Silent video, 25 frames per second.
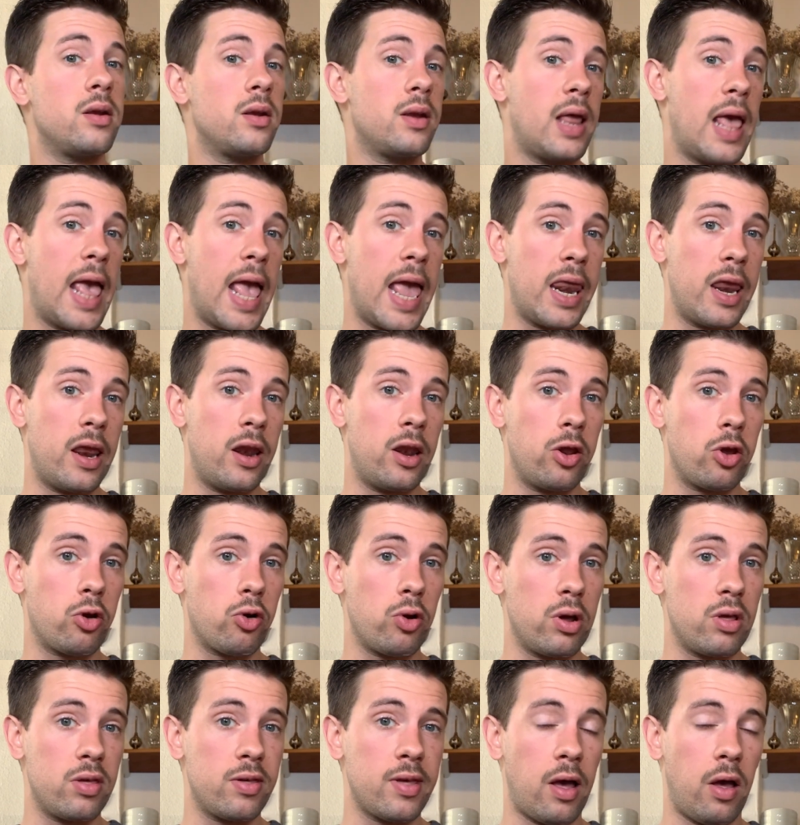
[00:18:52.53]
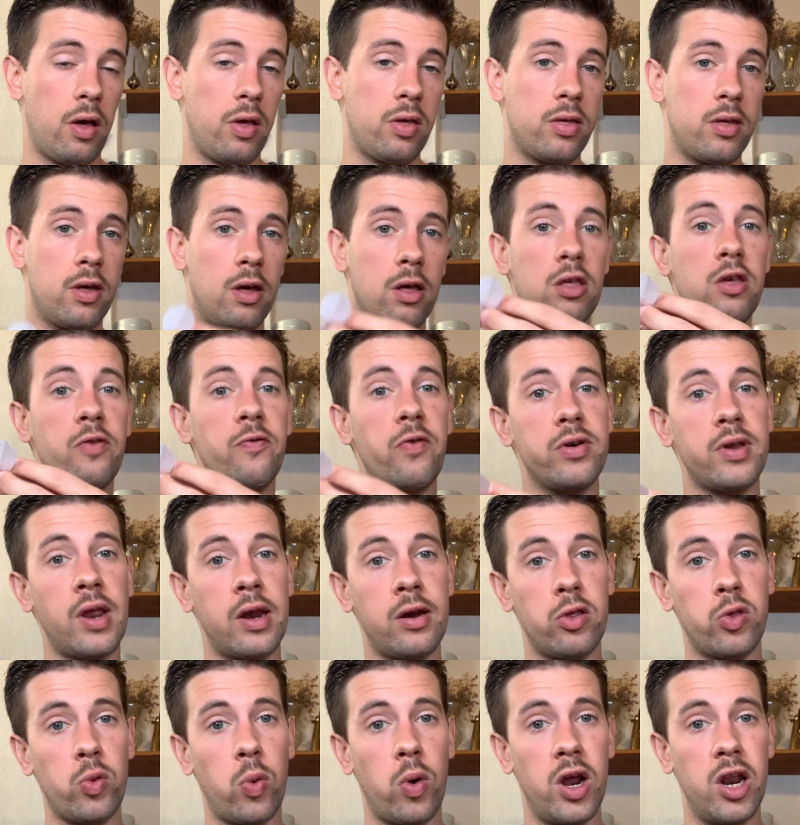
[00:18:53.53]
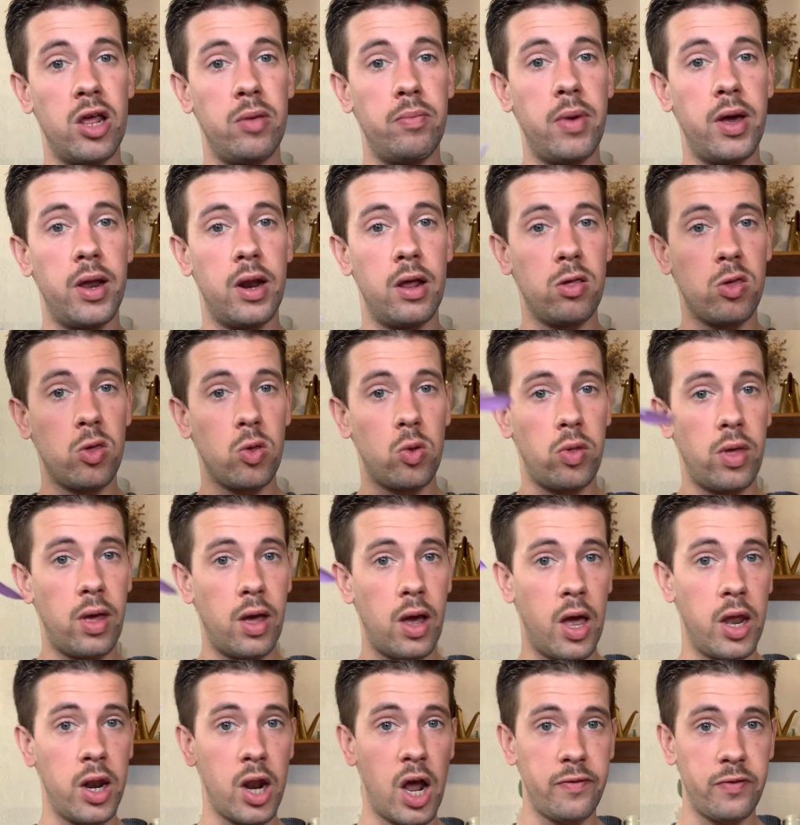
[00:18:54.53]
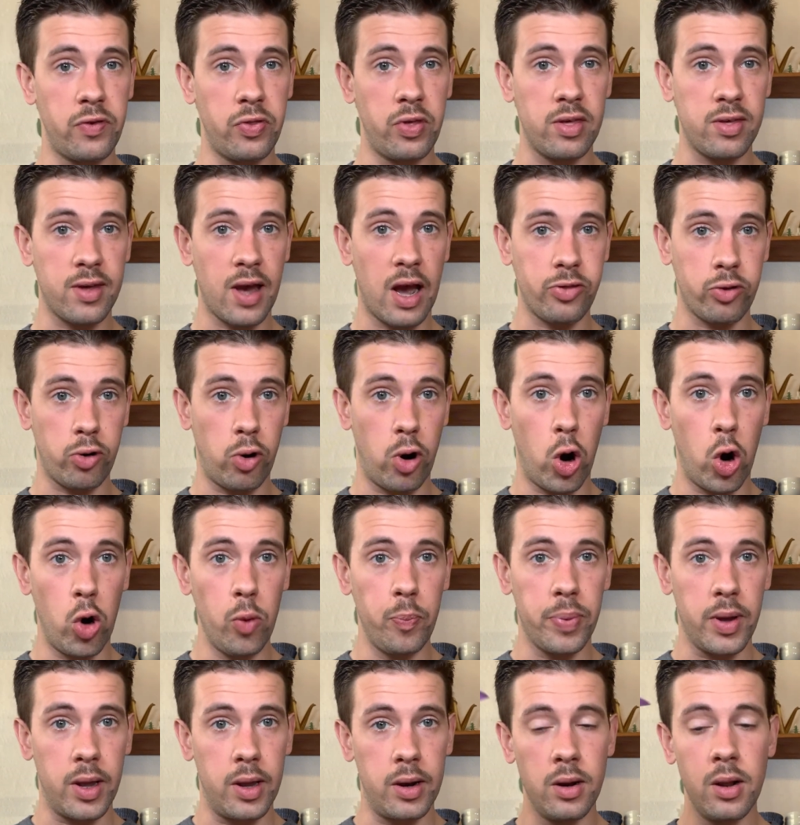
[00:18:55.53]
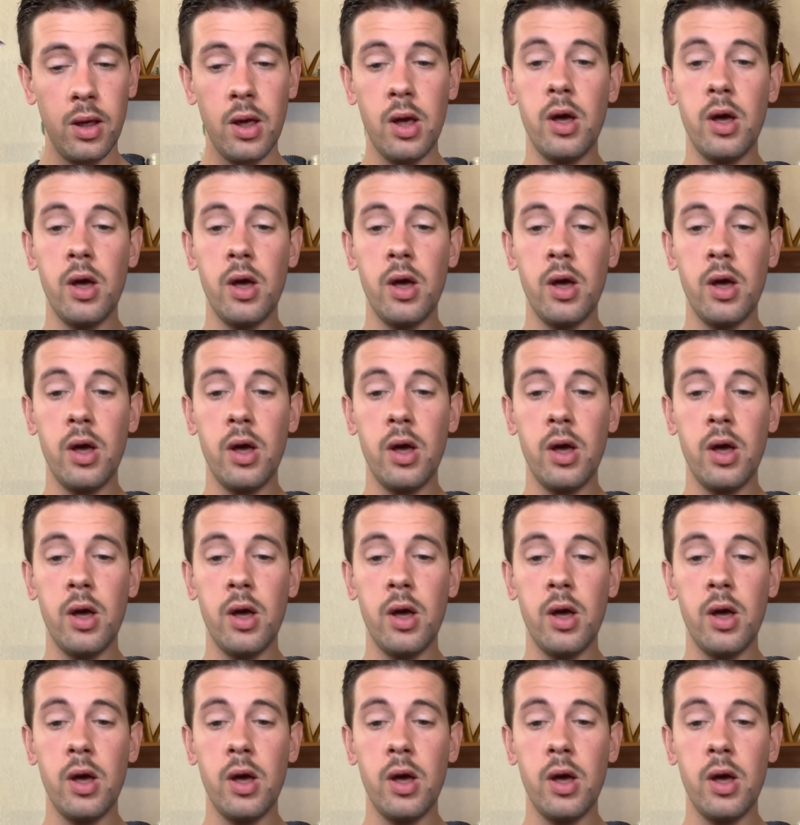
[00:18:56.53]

80 degrees Celsius for 10 to 20 minutes so that enough of these guys are open